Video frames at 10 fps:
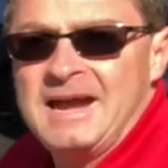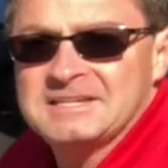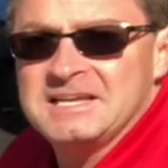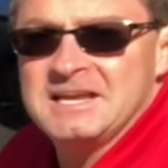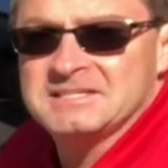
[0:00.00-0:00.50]

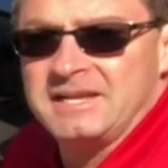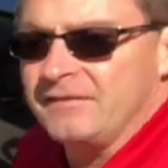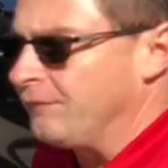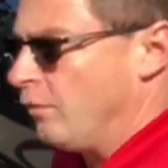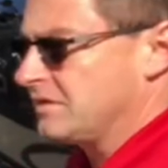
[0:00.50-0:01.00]

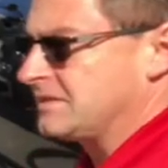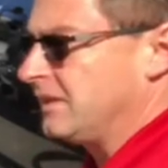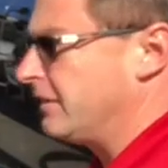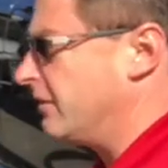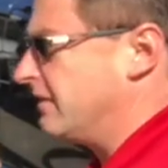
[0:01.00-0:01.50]
XSE
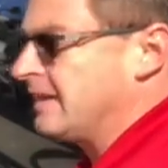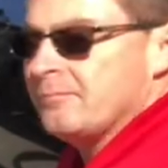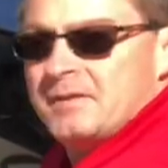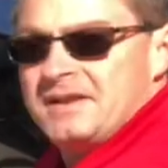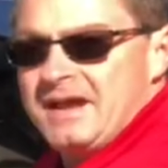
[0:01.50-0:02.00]
four-cylinder
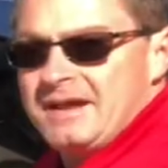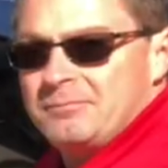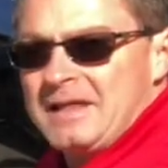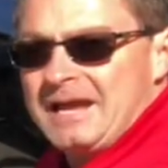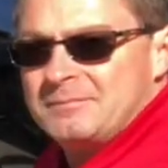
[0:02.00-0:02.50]
in midnight
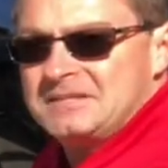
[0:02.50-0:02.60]
black